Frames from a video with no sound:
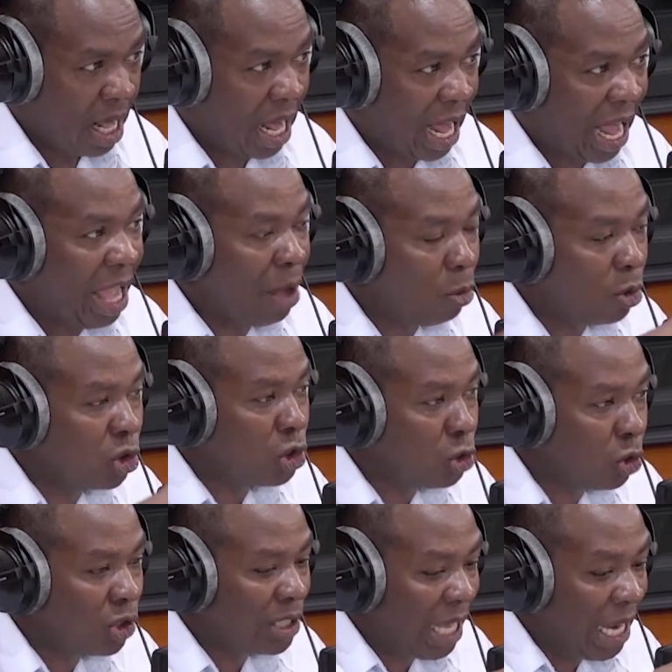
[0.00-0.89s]
I was
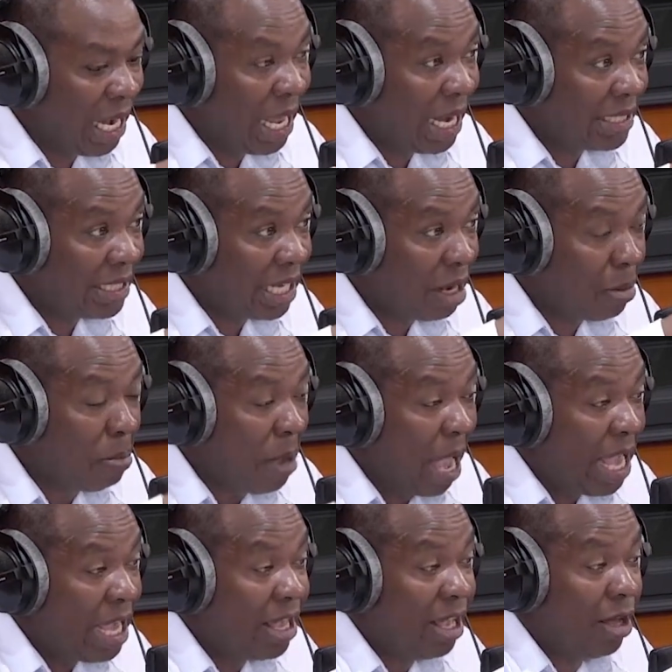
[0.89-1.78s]
not elected
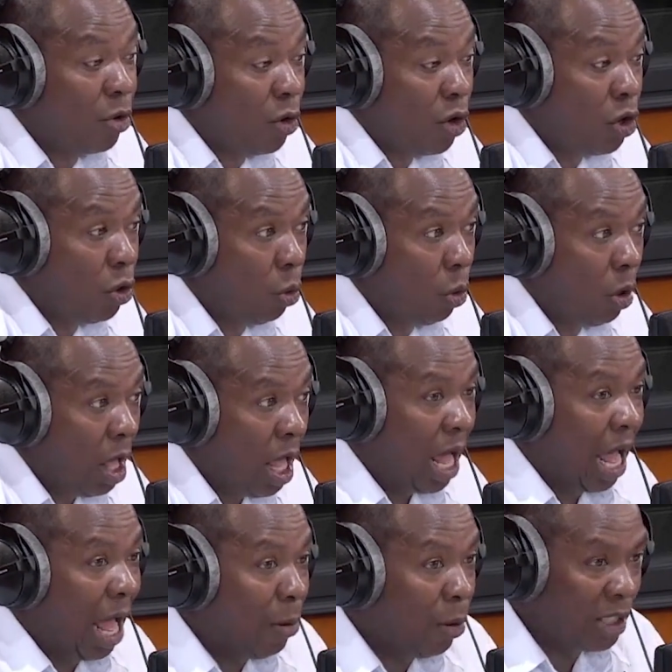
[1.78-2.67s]
by Kikuyu.
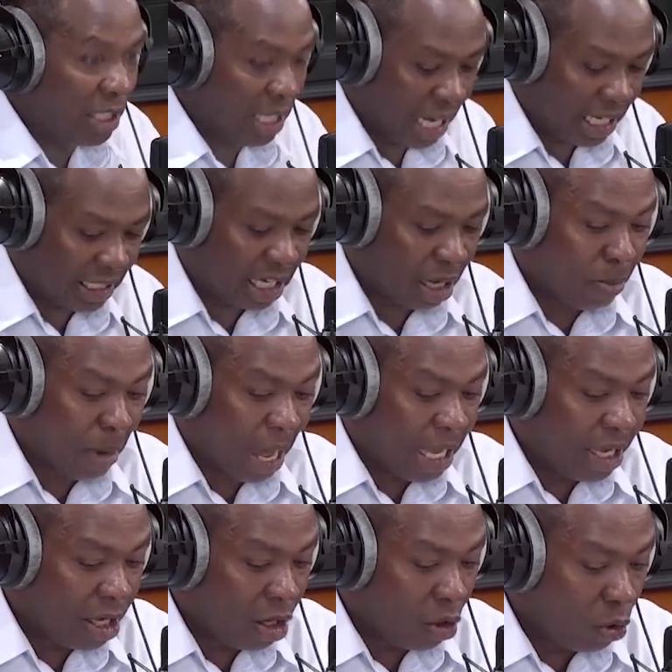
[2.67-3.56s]
I was elected by
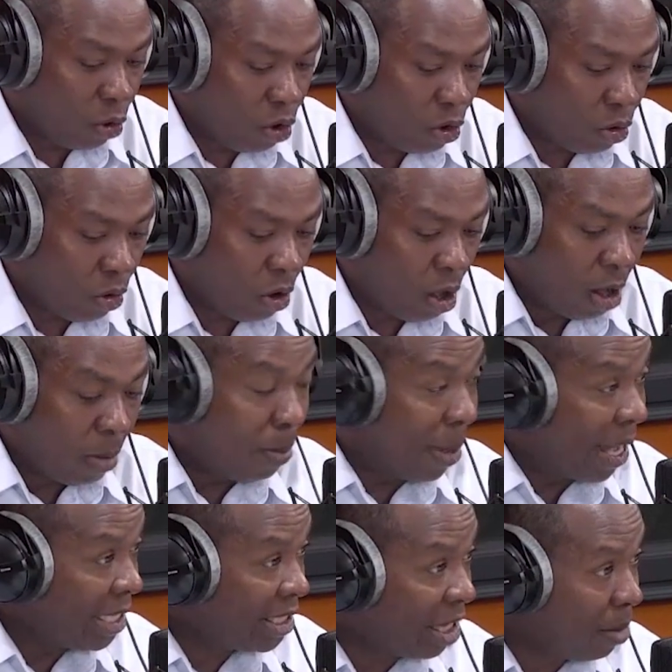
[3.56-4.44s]
Kikuyu,
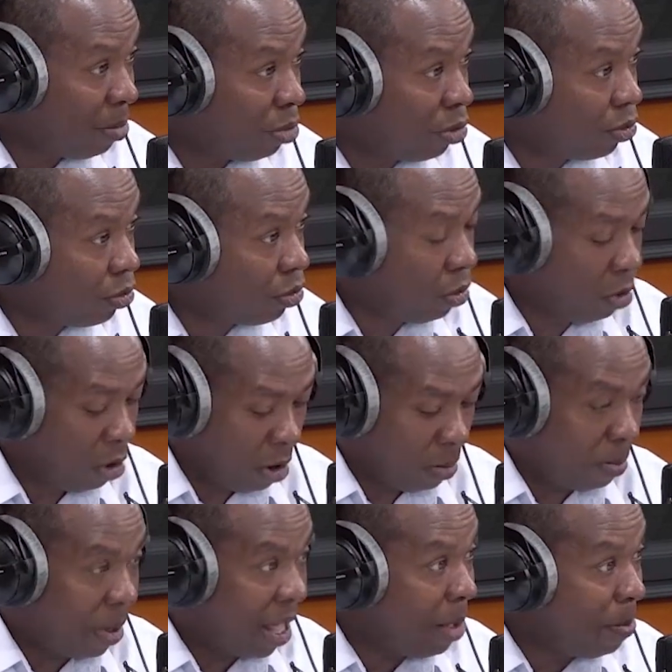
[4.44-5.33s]
by Samburu,
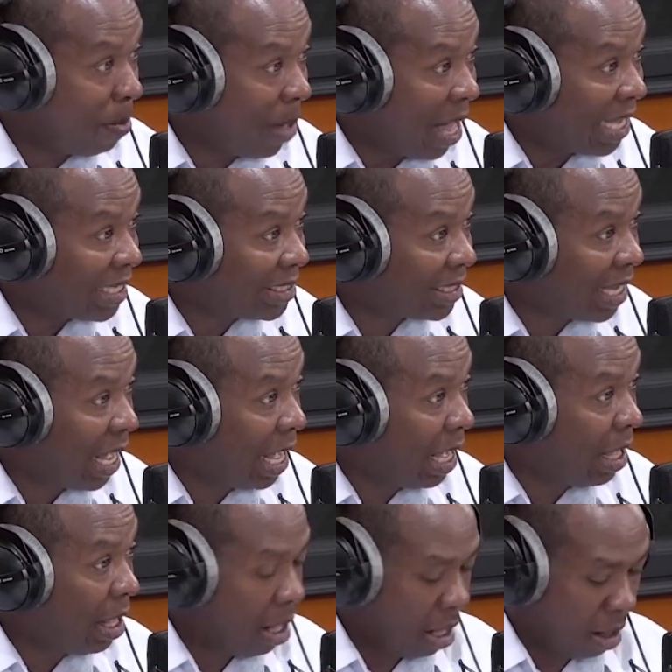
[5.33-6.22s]
by
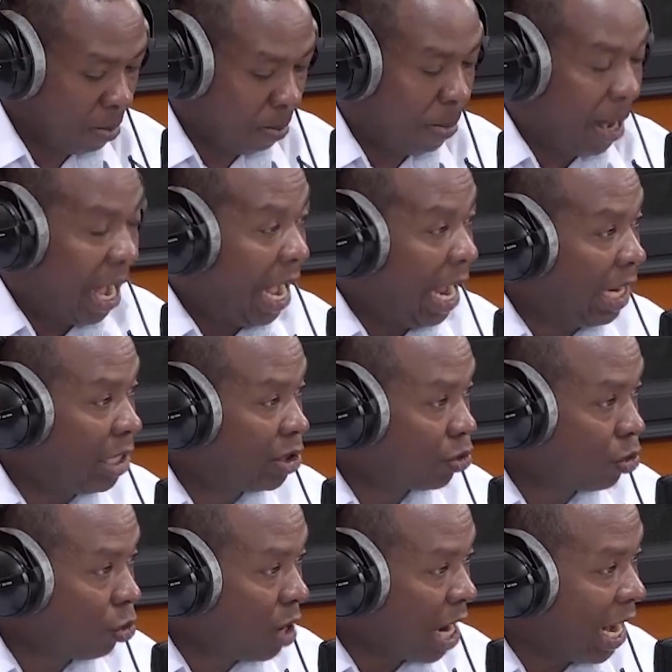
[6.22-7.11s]
Maasai, by
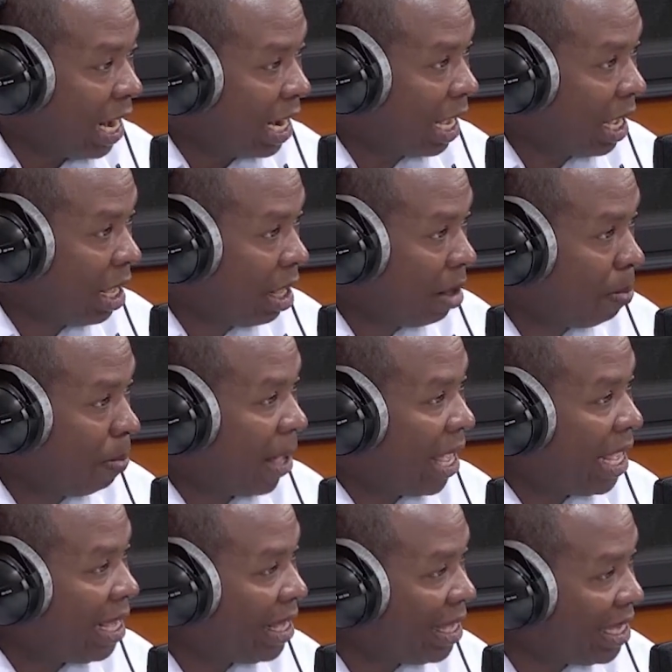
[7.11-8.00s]
Turkana,
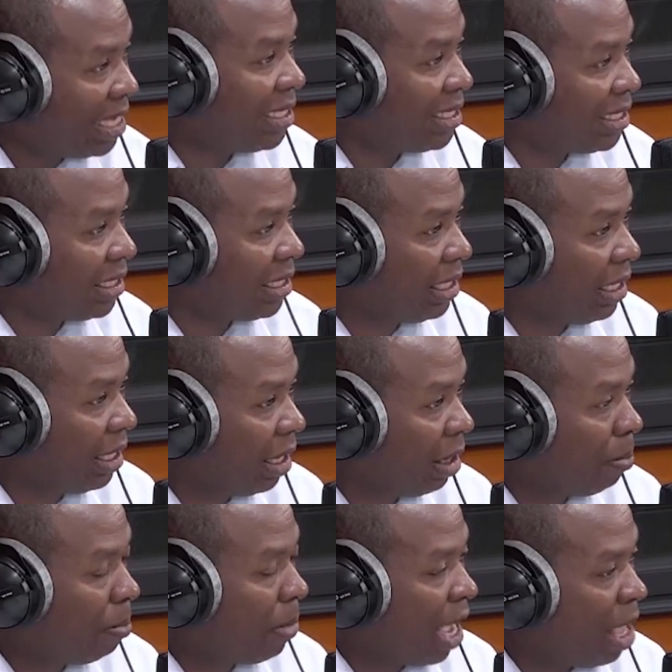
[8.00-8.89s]
by Kisii,
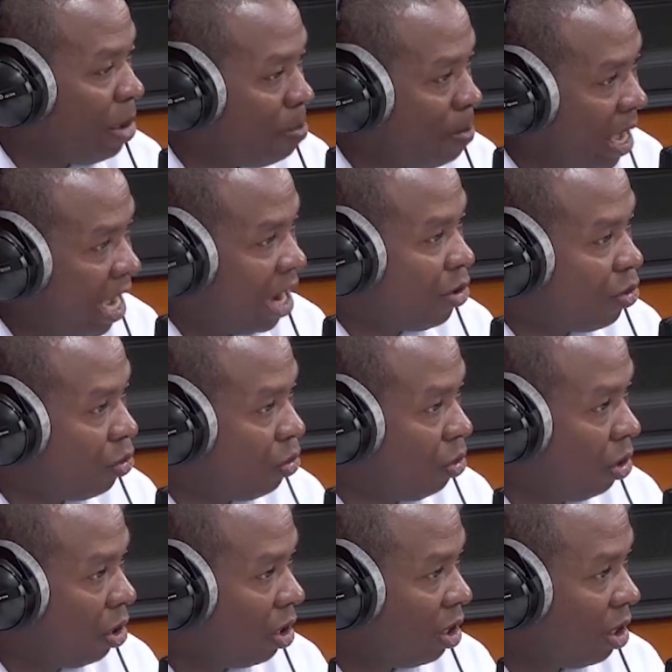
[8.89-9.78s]
by
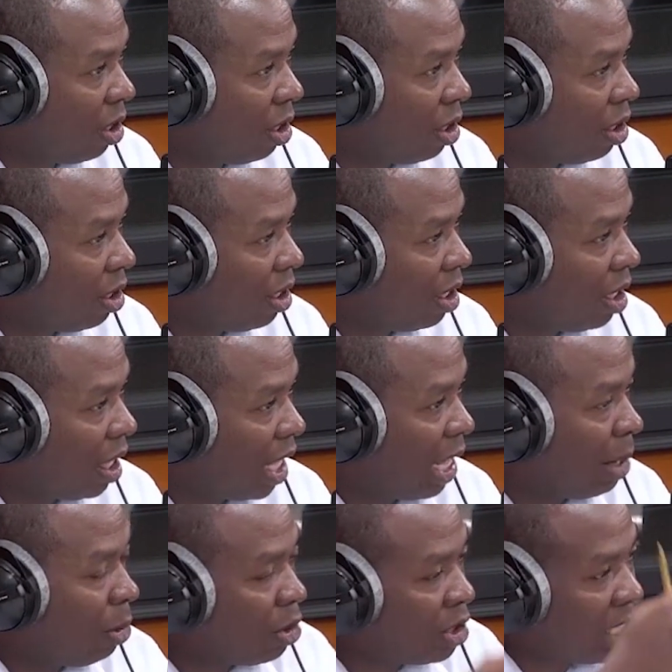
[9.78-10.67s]
Meru.
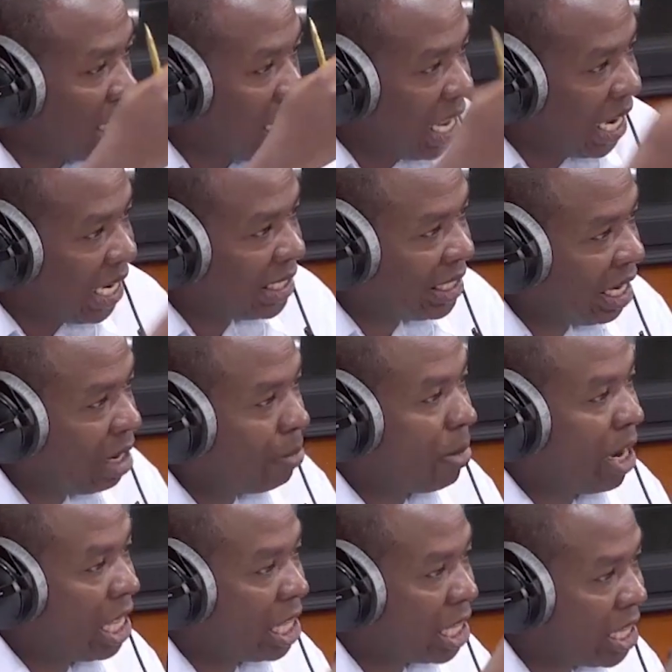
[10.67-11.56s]
I was elected
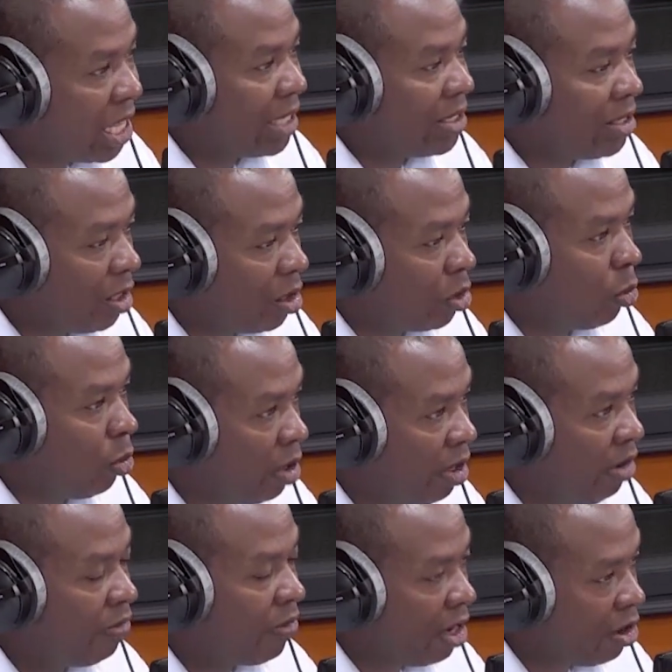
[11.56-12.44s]
by 32
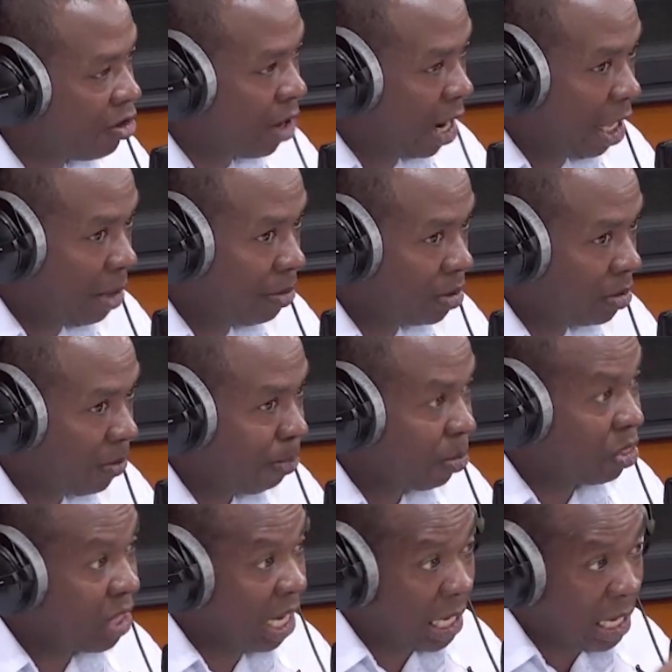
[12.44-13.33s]
different tribes
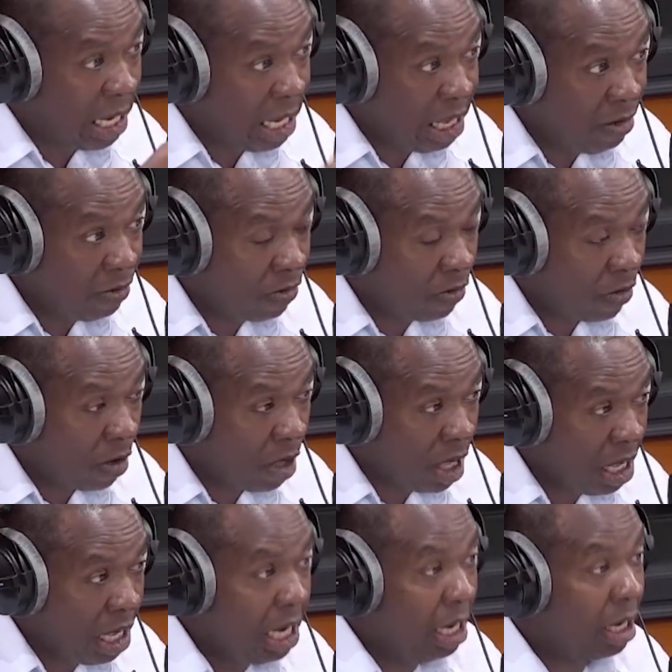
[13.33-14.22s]
that live
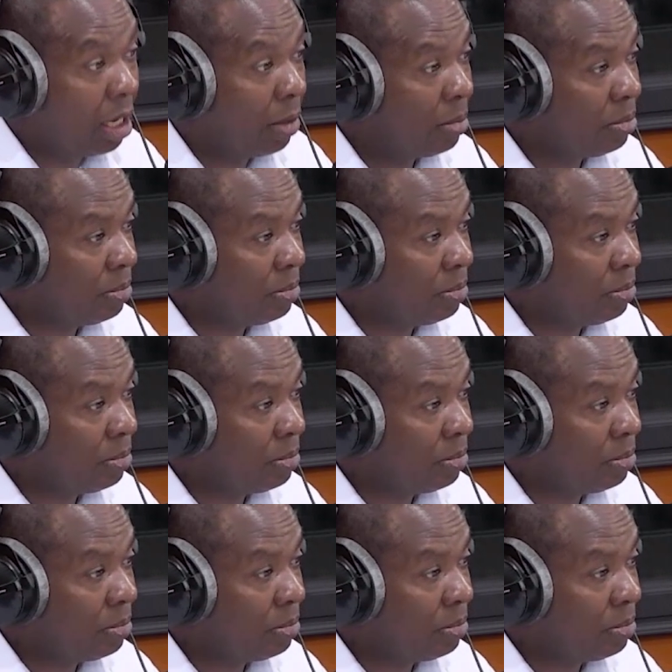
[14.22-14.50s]
in